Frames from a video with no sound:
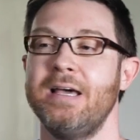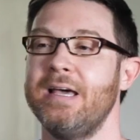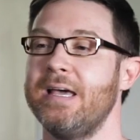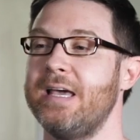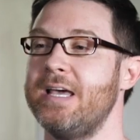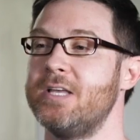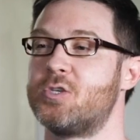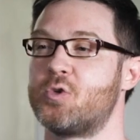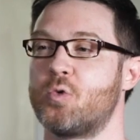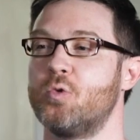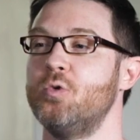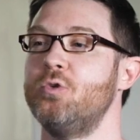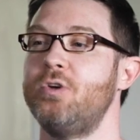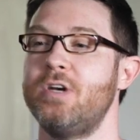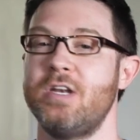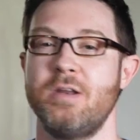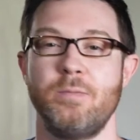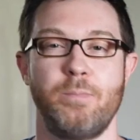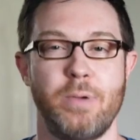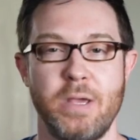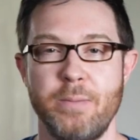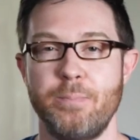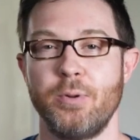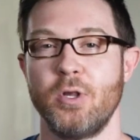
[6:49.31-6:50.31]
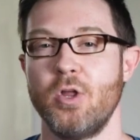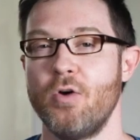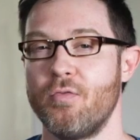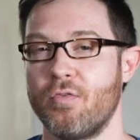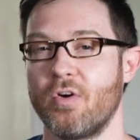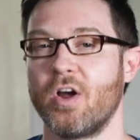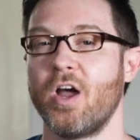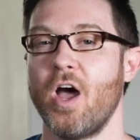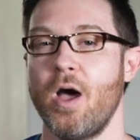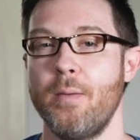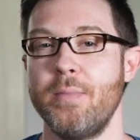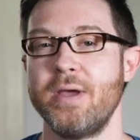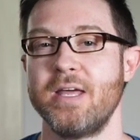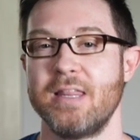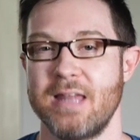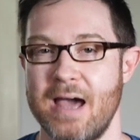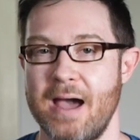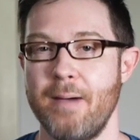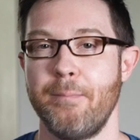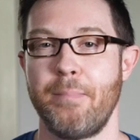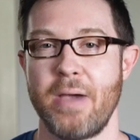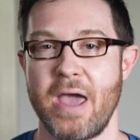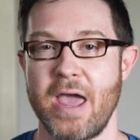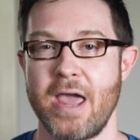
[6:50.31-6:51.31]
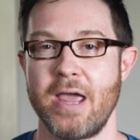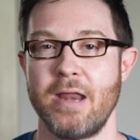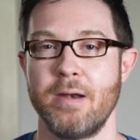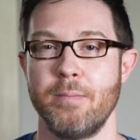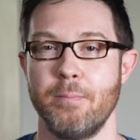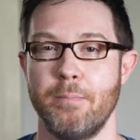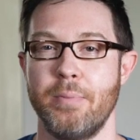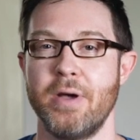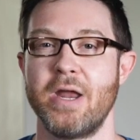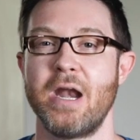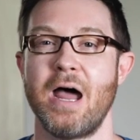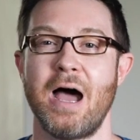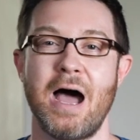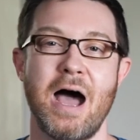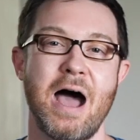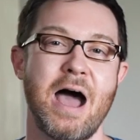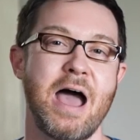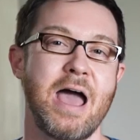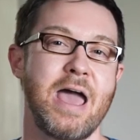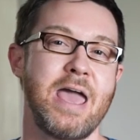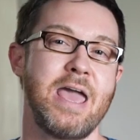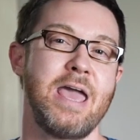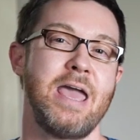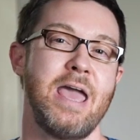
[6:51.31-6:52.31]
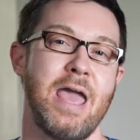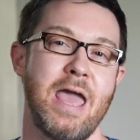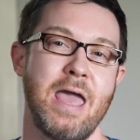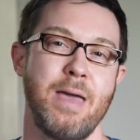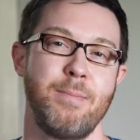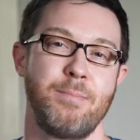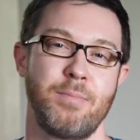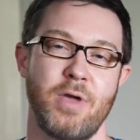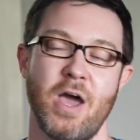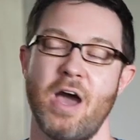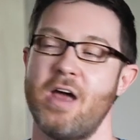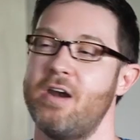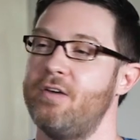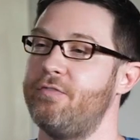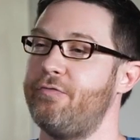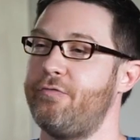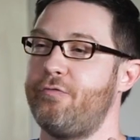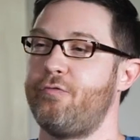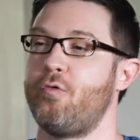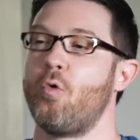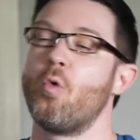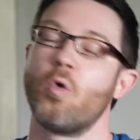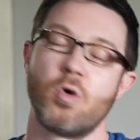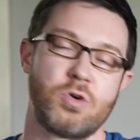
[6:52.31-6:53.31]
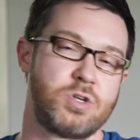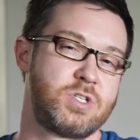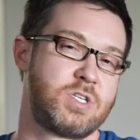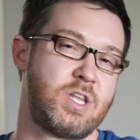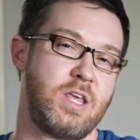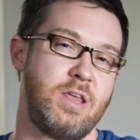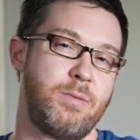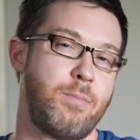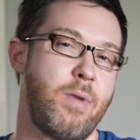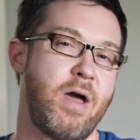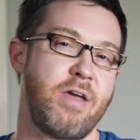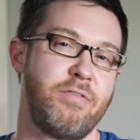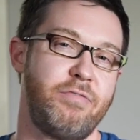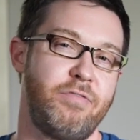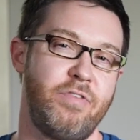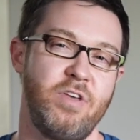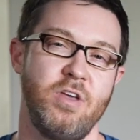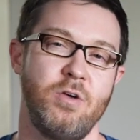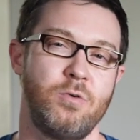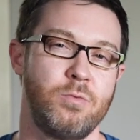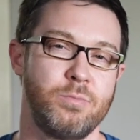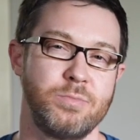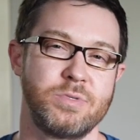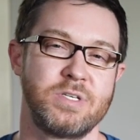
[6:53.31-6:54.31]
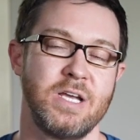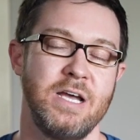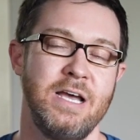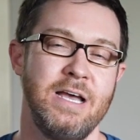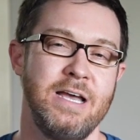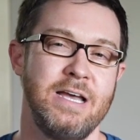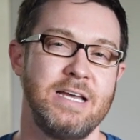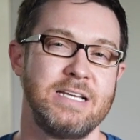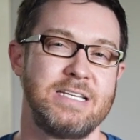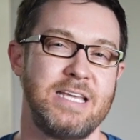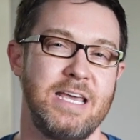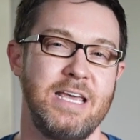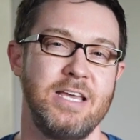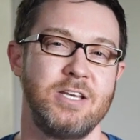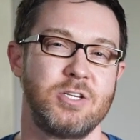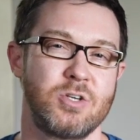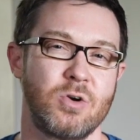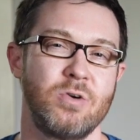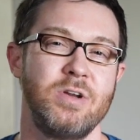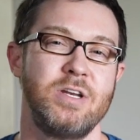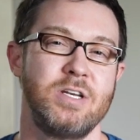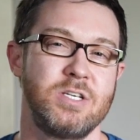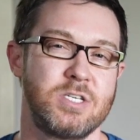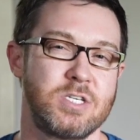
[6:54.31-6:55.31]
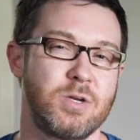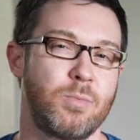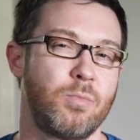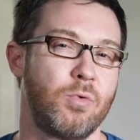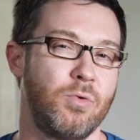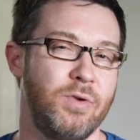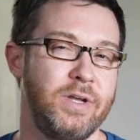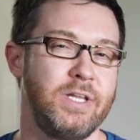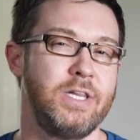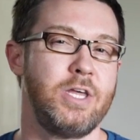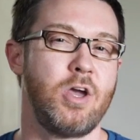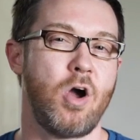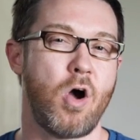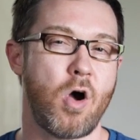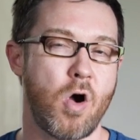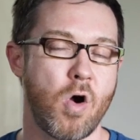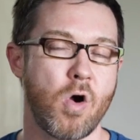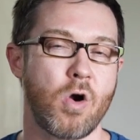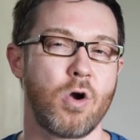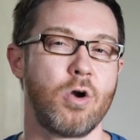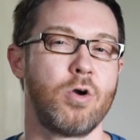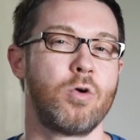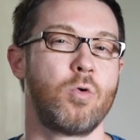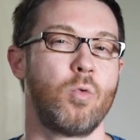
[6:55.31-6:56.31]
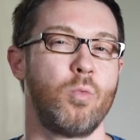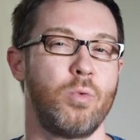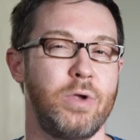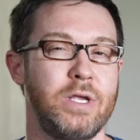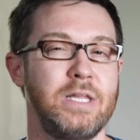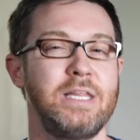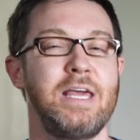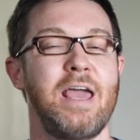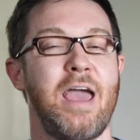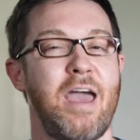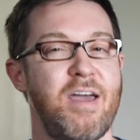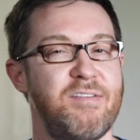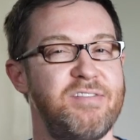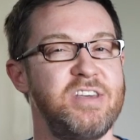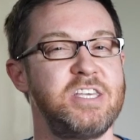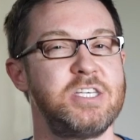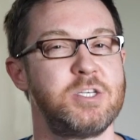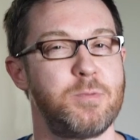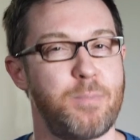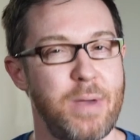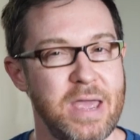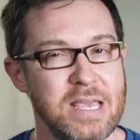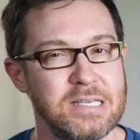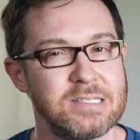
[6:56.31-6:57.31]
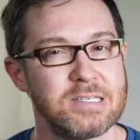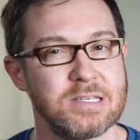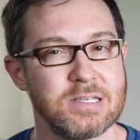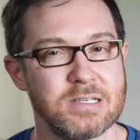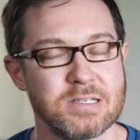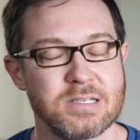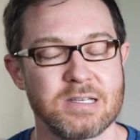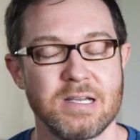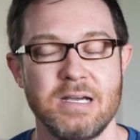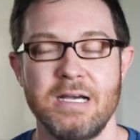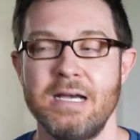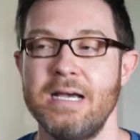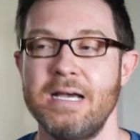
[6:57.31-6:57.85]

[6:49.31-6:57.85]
It's rooted in people overcoming that pain, but I am kind of forced in my films to enter into some really hard, really heavy spaces.